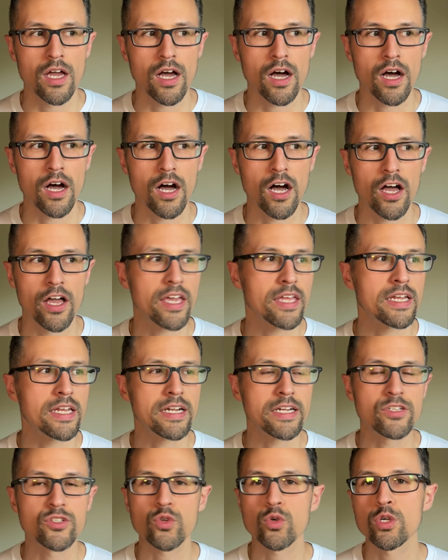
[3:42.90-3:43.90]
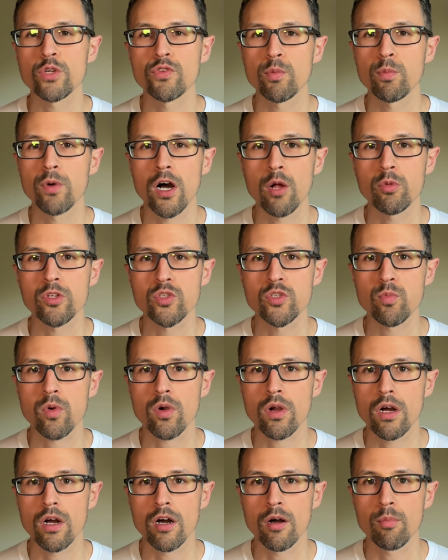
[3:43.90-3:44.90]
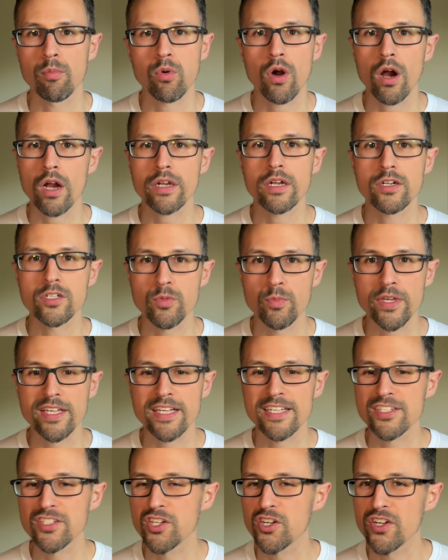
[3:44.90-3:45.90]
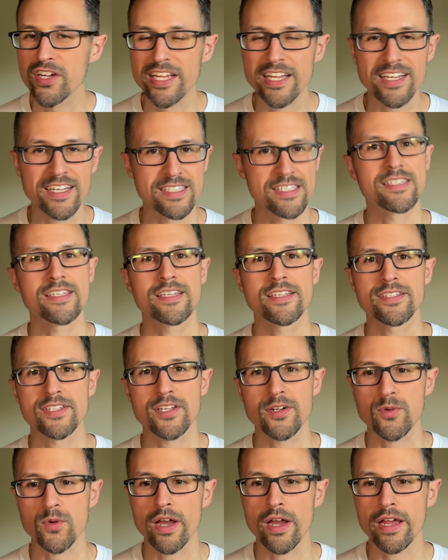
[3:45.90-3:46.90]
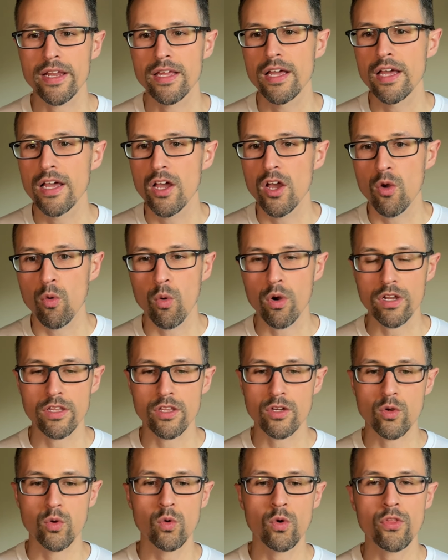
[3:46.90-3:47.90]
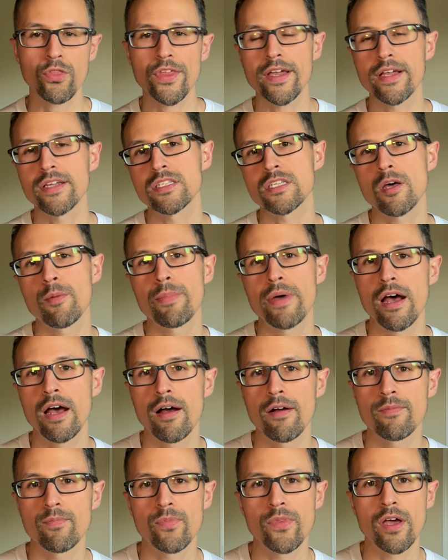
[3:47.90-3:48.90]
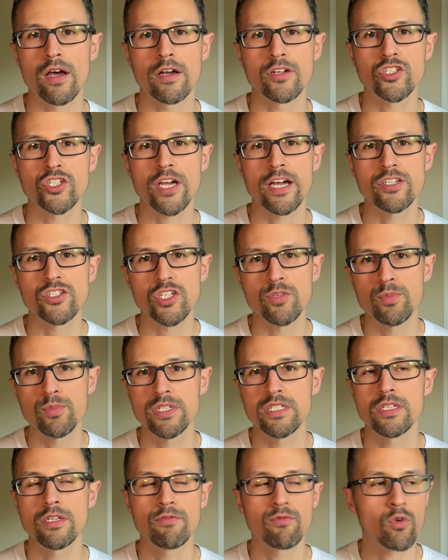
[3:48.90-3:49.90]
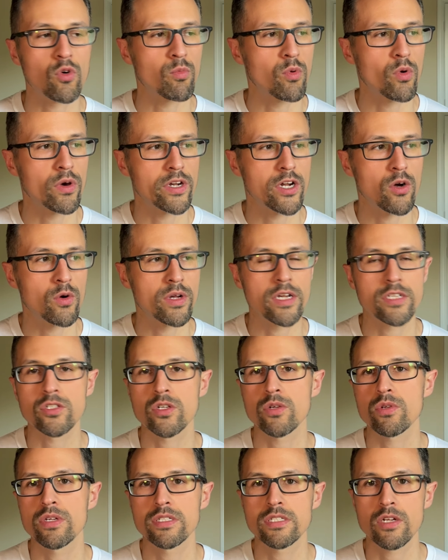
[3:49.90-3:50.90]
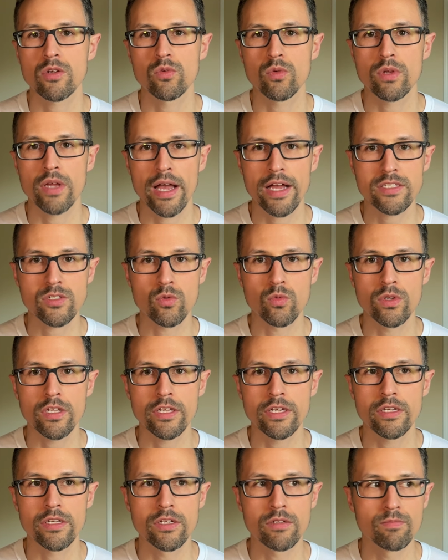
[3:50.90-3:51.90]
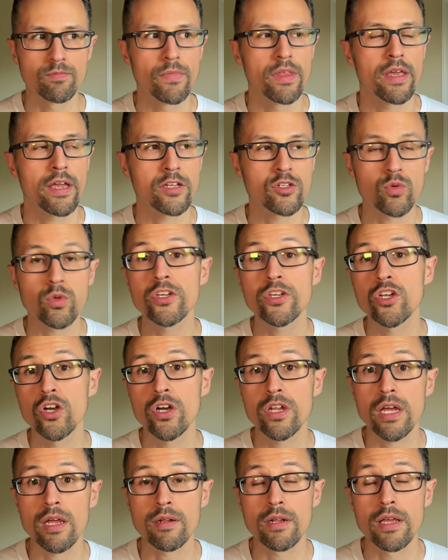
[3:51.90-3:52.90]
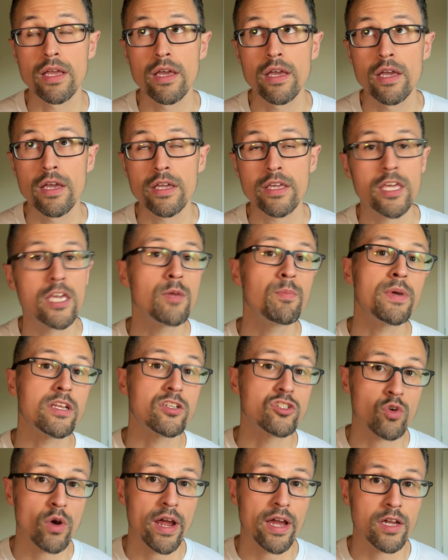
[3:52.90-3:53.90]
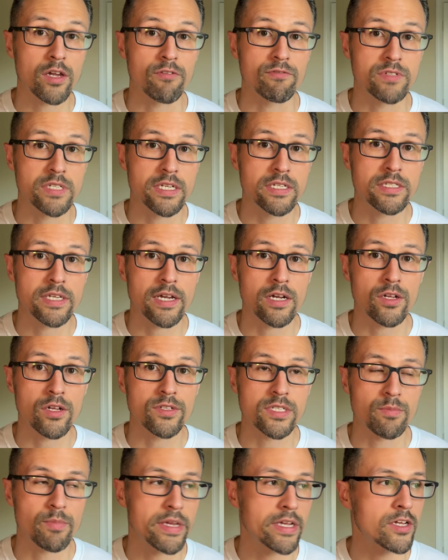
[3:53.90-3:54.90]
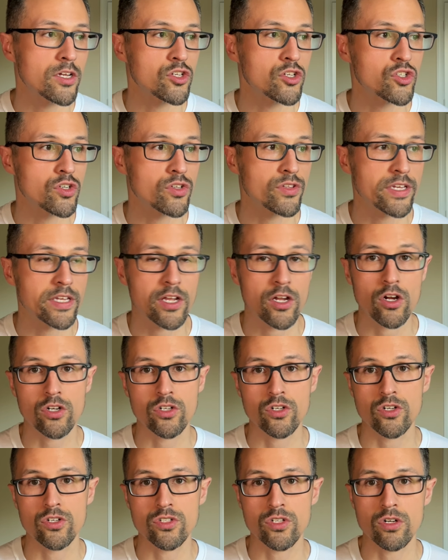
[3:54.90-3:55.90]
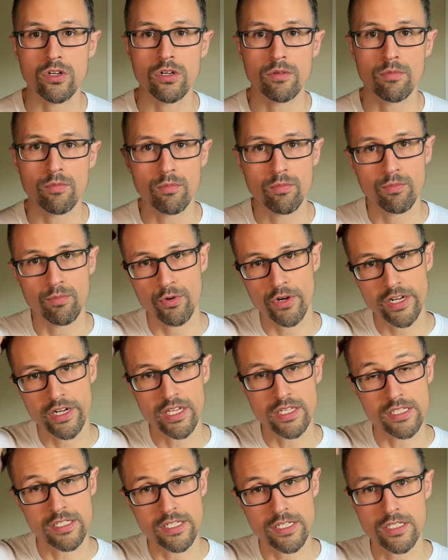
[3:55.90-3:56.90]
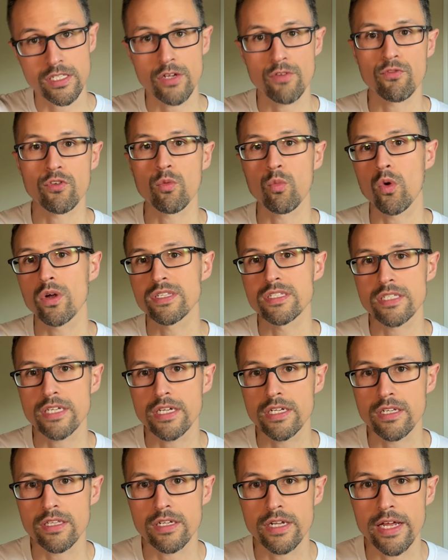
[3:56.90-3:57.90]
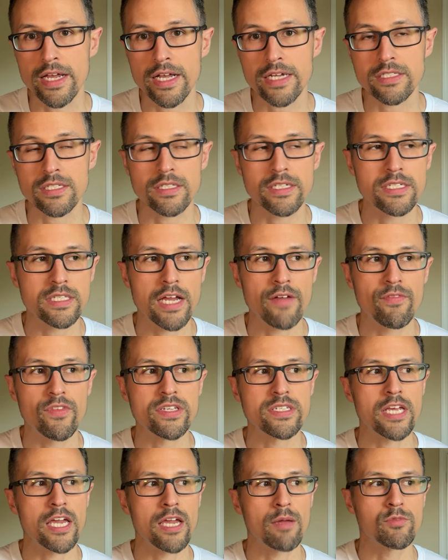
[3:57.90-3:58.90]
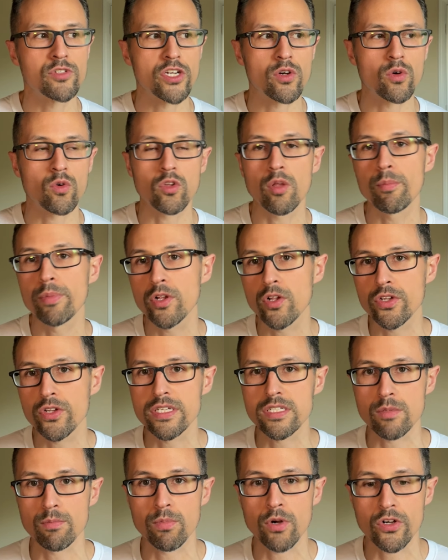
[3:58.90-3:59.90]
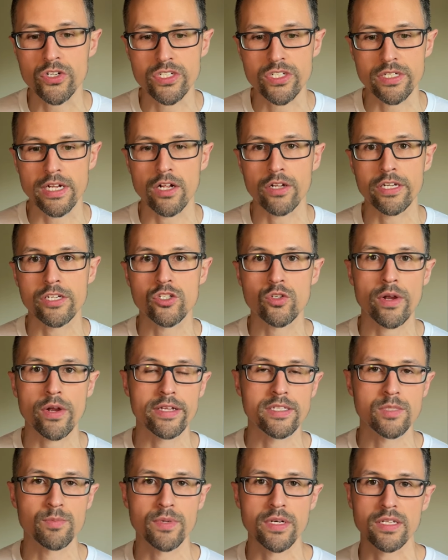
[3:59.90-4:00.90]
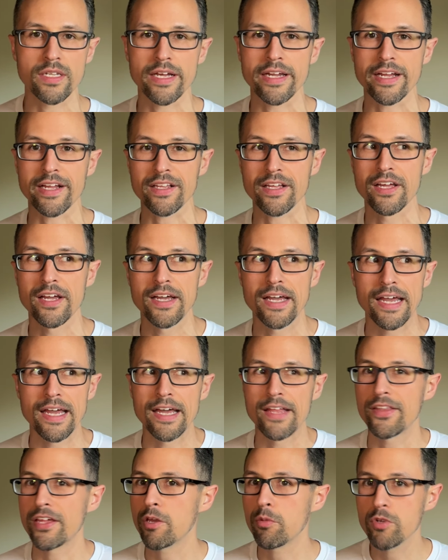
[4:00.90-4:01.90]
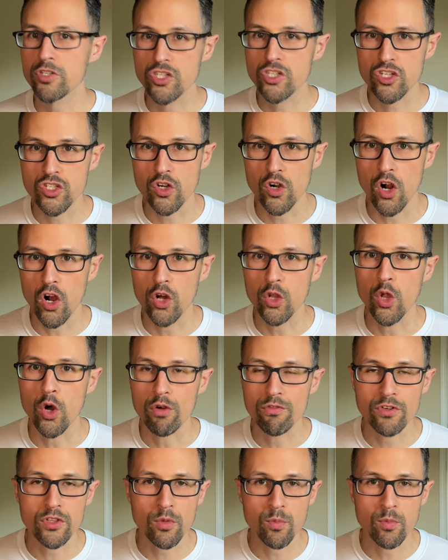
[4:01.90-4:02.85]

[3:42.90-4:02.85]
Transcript: in any sort of a published product, because they're inconsistent, right? One of the cool things about ChatGPT 4.0 it's really good at keeping track of details and making sure the characters are pretty consistent from one scene to the next. At least they have the same general abilities and personality traits, but like the images are all over the